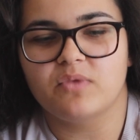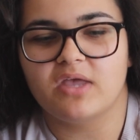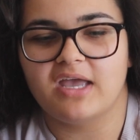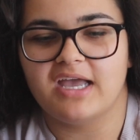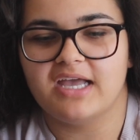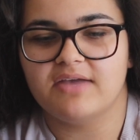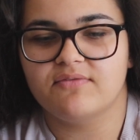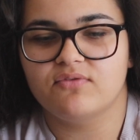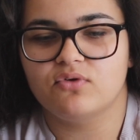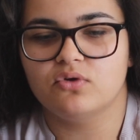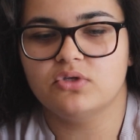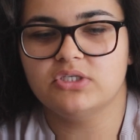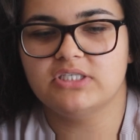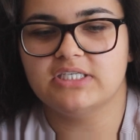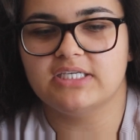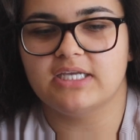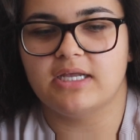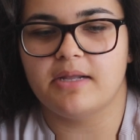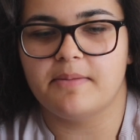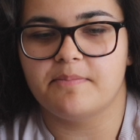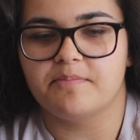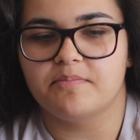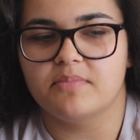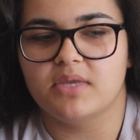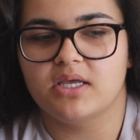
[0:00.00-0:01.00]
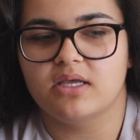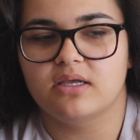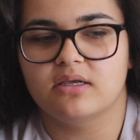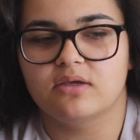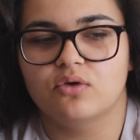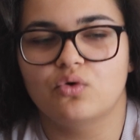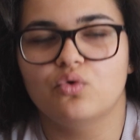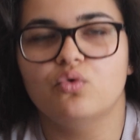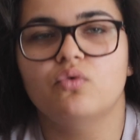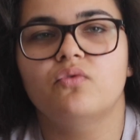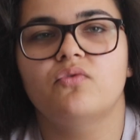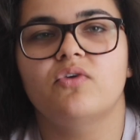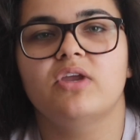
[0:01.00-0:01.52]
I have got some
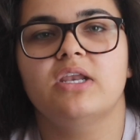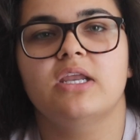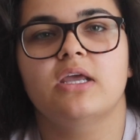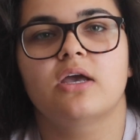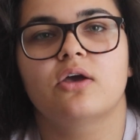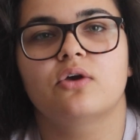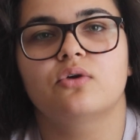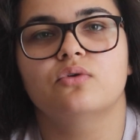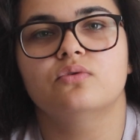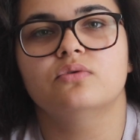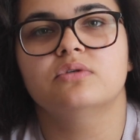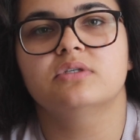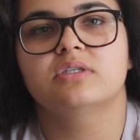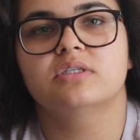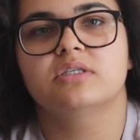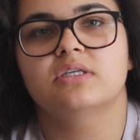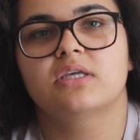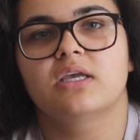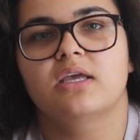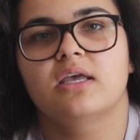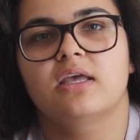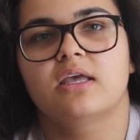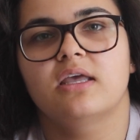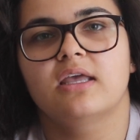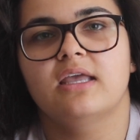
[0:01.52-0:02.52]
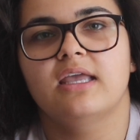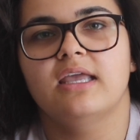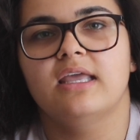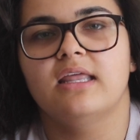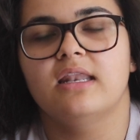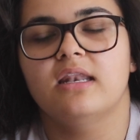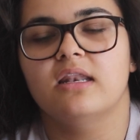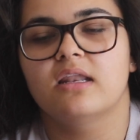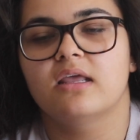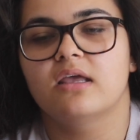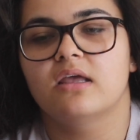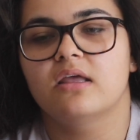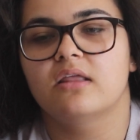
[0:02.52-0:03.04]
cool videos
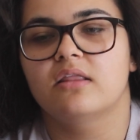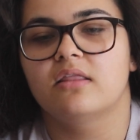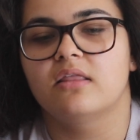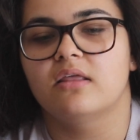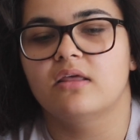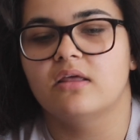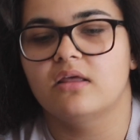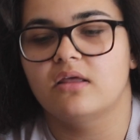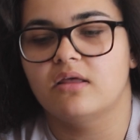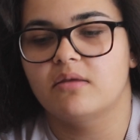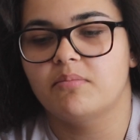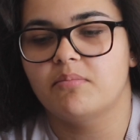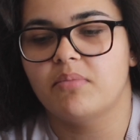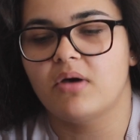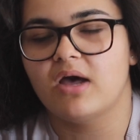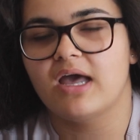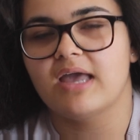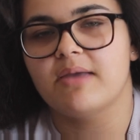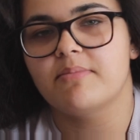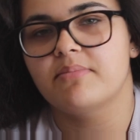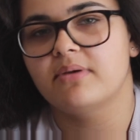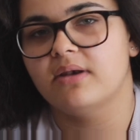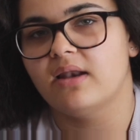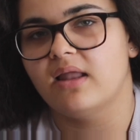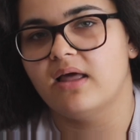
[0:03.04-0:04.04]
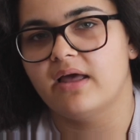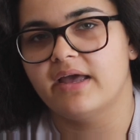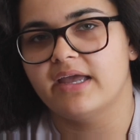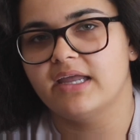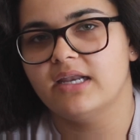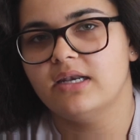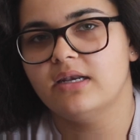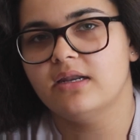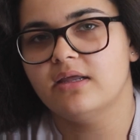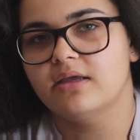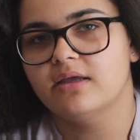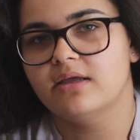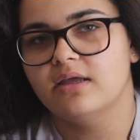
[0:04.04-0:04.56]
in the
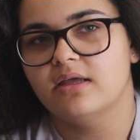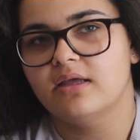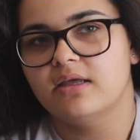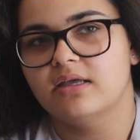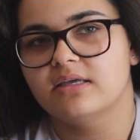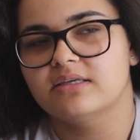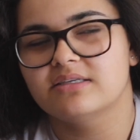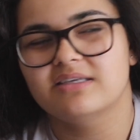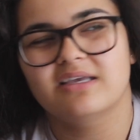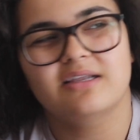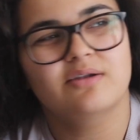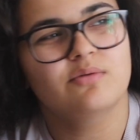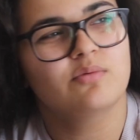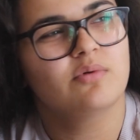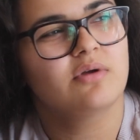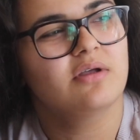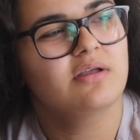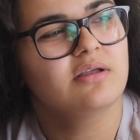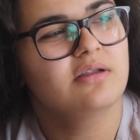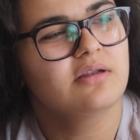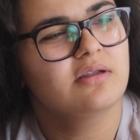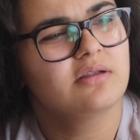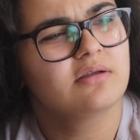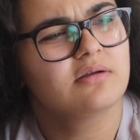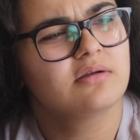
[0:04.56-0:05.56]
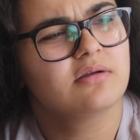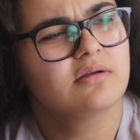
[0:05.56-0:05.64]
pipeline. Is that the word?